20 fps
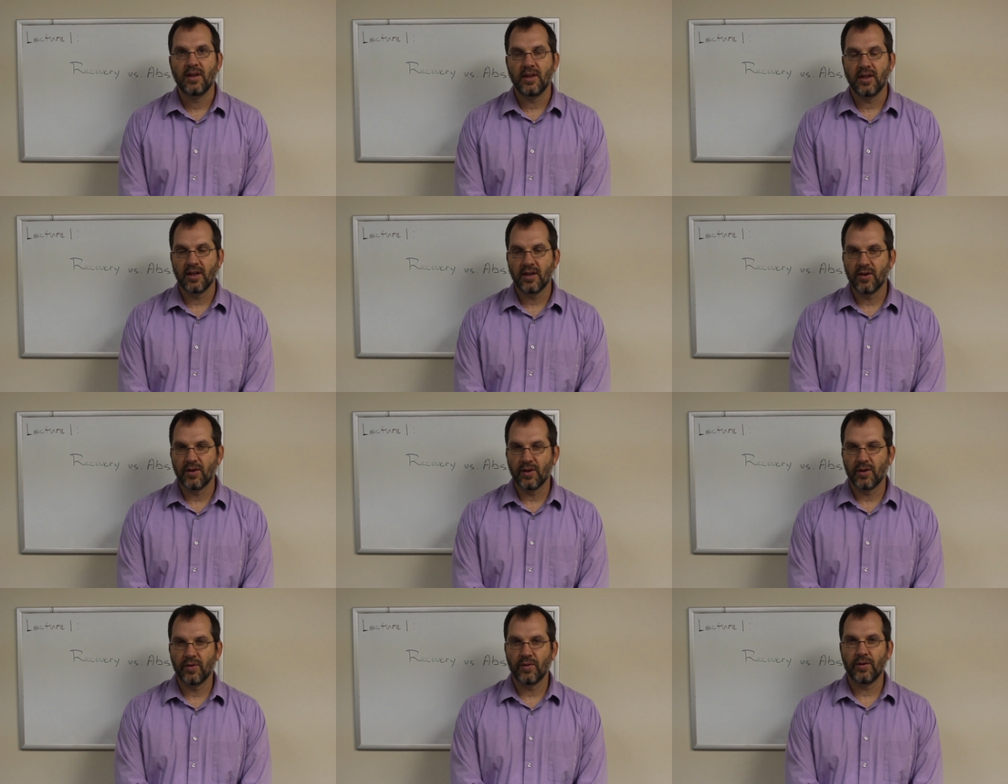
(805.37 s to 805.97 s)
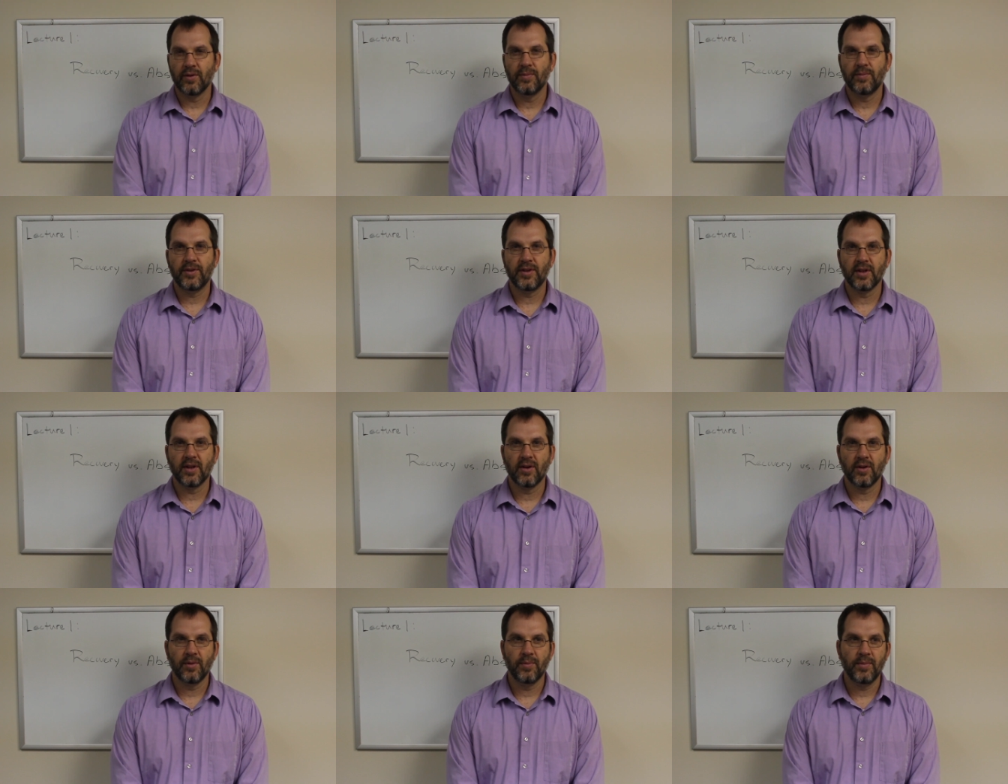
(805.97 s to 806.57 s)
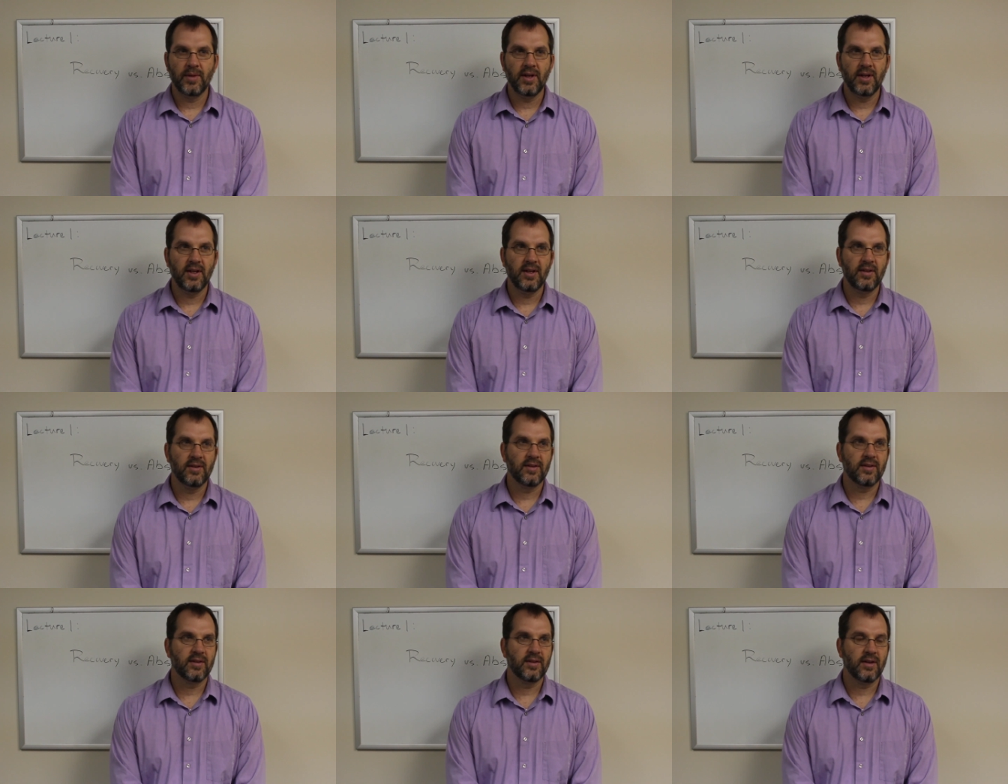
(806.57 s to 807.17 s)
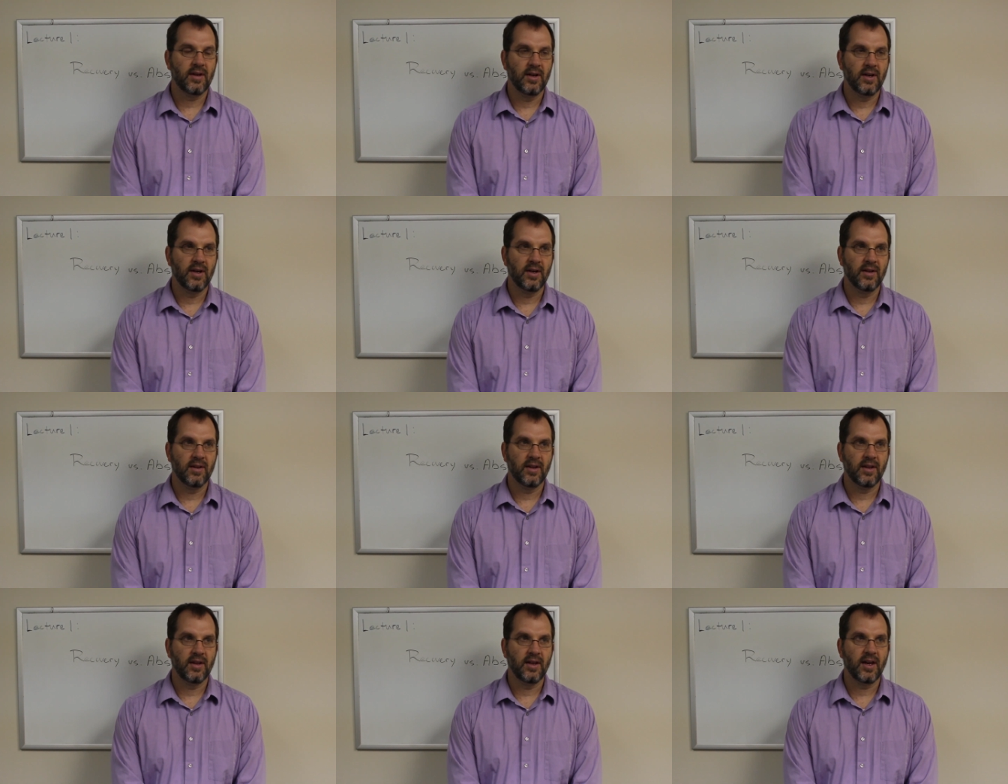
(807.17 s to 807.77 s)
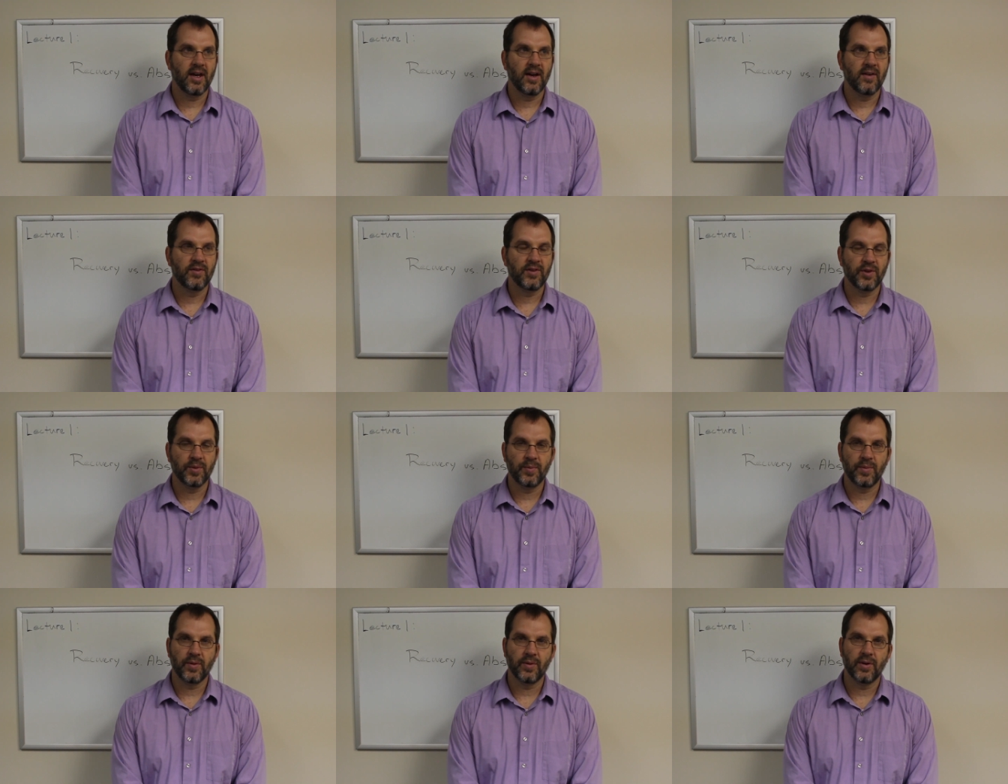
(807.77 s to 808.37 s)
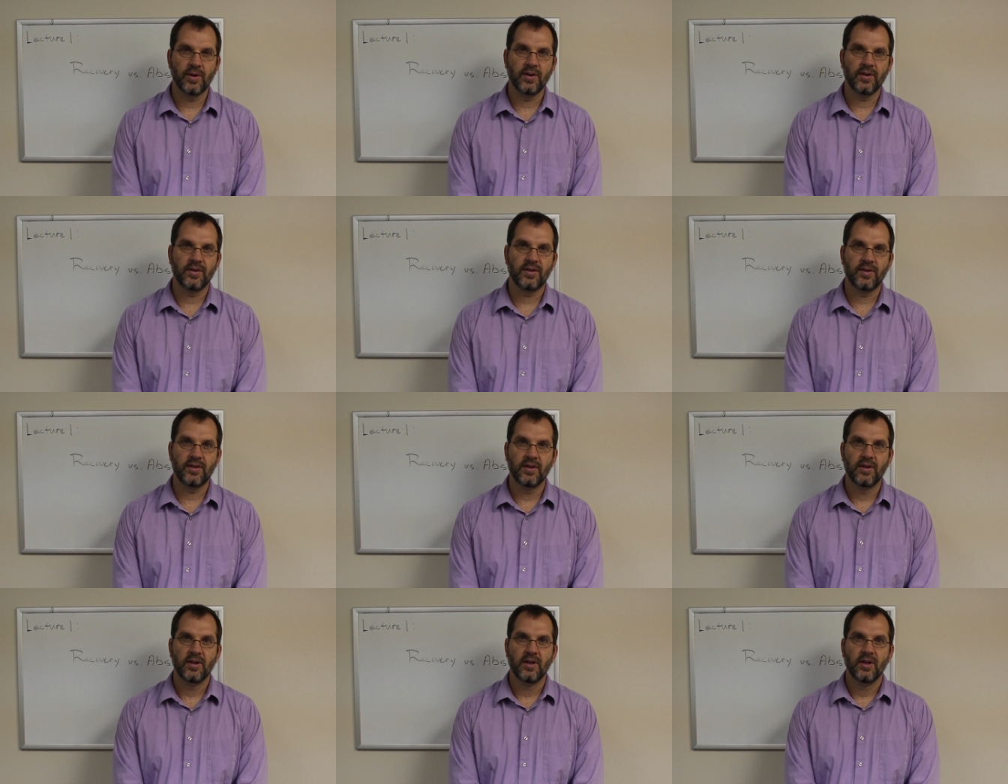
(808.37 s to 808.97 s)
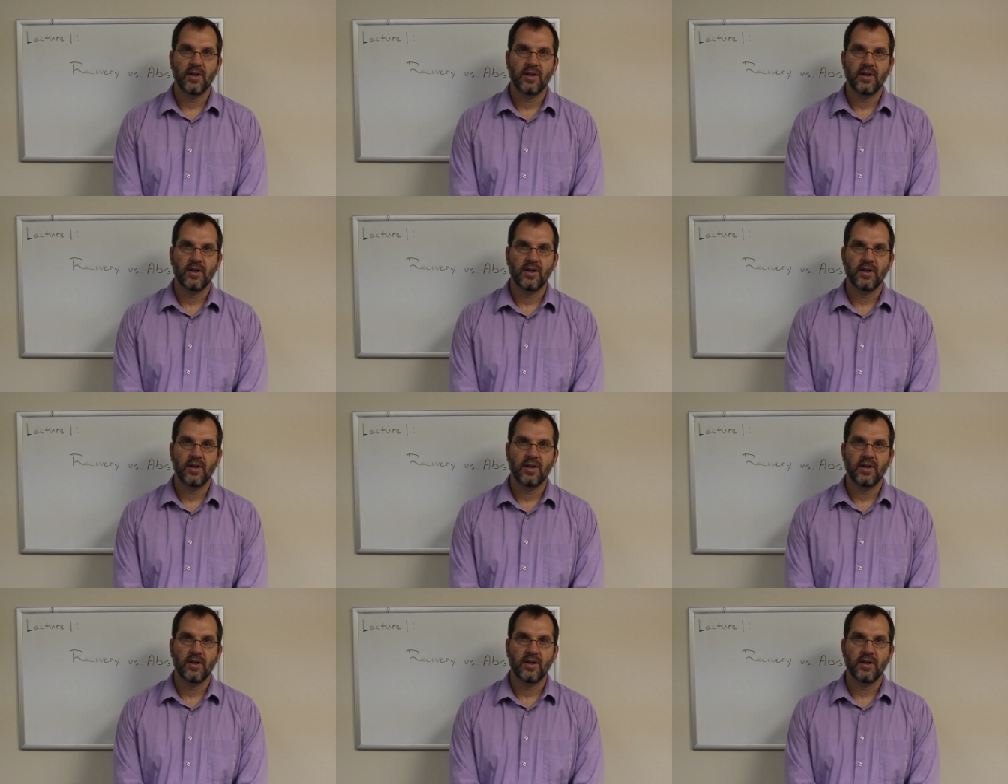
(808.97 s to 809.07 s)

They go to groups, they go to meetings, they have supports,